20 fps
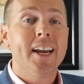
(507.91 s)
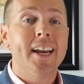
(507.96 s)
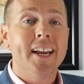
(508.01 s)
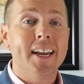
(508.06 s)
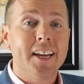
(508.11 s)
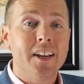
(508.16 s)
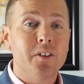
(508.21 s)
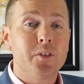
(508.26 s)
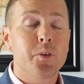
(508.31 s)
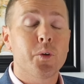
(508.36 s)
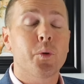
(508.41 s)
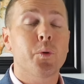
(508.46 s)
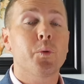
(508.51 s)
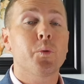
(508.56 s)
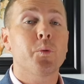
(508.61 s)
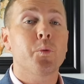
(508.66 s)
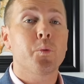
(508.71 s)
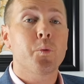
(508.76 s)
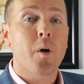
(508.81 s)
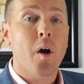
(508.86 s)
in your
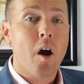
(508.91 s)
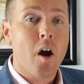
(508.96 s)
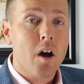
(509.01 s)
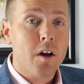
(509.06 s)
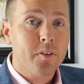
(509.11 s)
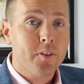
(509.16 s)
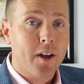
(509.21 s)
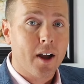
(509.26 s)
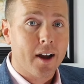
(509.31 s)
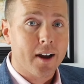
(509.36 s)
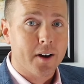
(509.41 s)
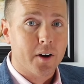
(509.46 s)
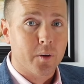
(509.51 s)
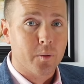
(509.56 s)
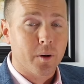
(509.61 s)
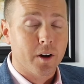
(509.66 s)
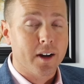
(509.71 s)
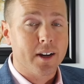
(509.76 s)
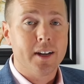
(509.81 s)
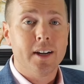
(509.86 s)
Roth
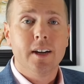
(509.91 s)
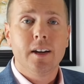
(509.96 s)
IRA.